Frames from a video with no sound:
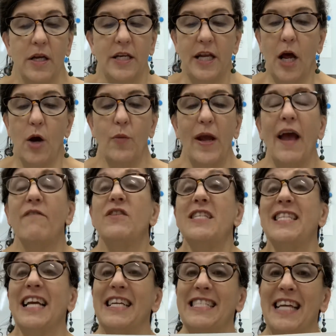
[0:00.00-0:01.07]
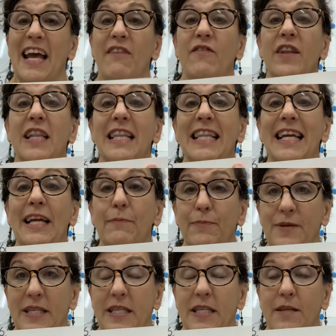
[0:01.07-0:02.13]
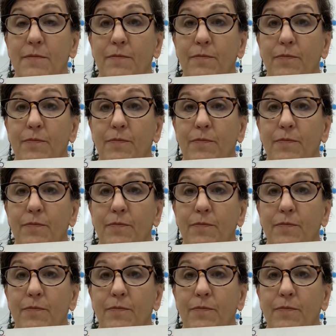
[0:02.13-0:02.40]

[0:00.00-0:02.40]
No, we have to say David leaps.